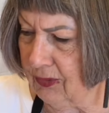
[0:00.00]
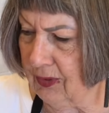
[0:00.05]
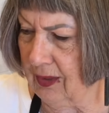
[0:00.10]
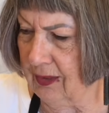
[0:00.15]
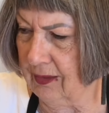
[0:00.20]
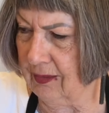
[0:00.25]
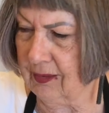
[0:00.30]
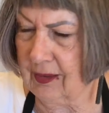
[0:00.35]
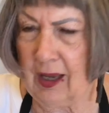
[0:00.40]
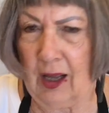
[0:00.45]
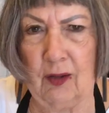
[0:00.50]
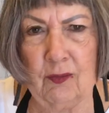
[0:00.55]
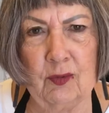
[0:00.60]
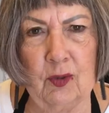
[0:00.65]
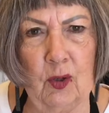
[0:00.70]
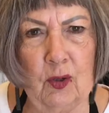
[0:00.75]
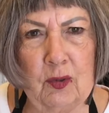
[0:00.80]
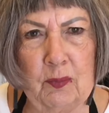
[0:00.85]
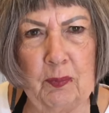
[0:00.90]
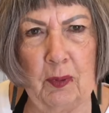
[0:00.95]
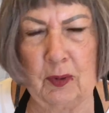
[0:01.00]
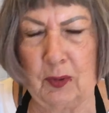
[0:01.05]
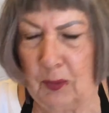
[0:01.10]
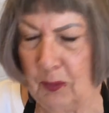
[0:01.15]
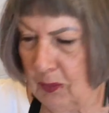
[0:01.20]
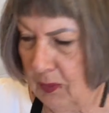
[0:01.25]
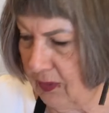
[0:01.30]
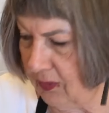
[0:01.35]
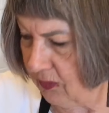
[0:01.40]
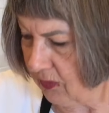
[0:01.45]
that this Calvados bottle
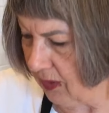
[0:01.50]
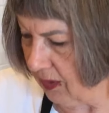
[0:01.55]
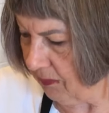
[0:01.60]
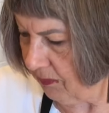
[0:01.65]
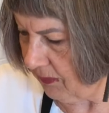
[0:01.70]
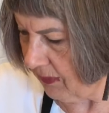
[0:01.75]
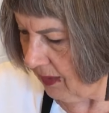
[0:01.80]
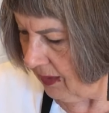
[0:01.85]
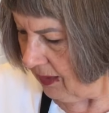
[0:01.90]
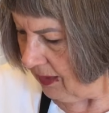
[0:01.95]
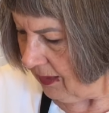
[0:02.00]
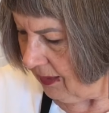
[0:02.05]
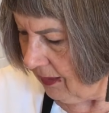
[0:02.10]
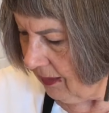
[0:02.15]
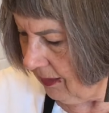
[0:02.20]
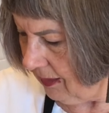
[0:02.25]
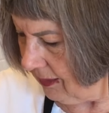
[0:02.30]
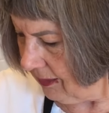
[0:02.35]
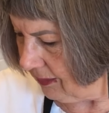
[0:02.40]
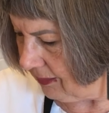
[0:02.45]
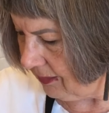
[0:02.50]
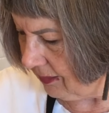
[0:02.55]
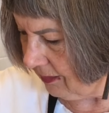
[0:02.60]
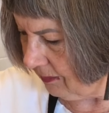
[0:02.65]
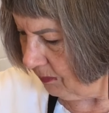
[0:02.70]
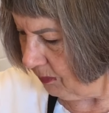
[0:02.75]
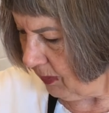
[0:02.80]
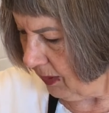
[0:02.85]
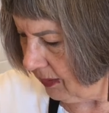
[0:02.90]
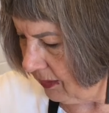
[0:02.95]
is
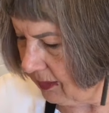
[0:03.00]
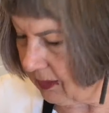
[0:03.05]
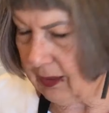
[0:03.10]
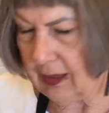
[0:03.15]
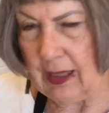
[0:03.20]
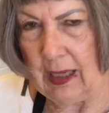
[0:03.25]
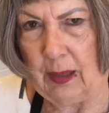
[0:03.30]
practically